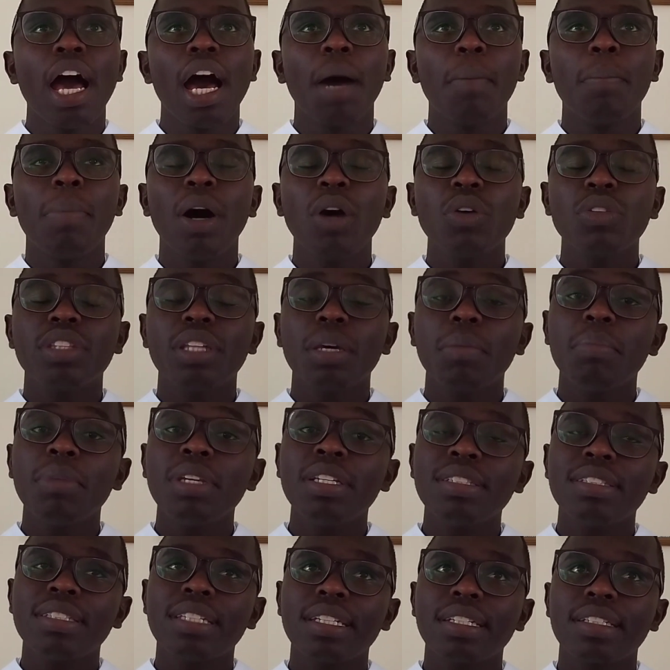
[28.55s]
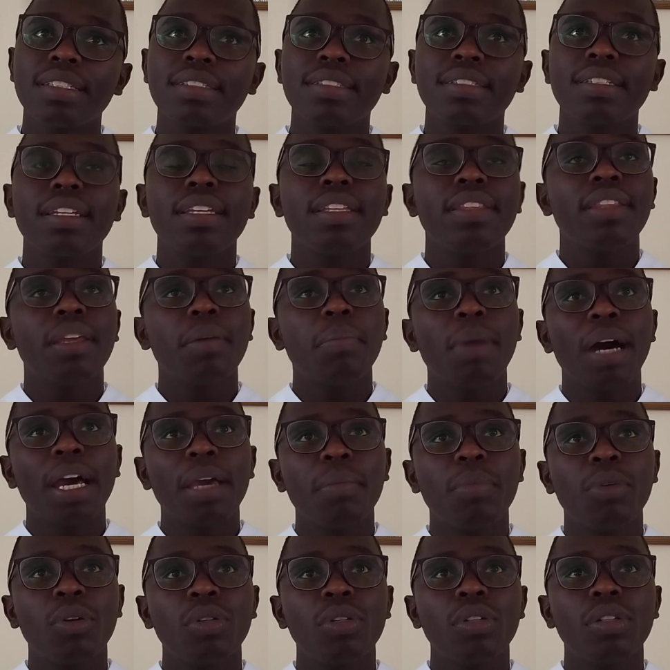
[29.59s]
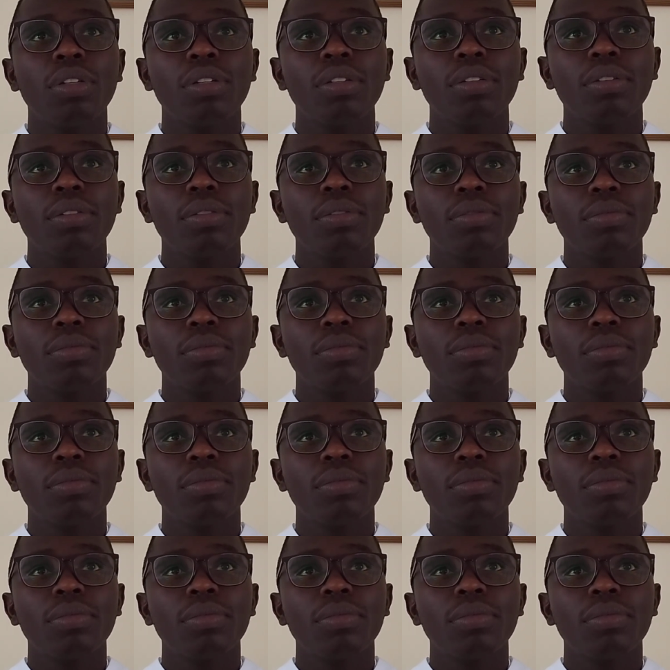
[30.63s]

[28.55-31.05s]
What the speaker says: about the mistakes in the Bible.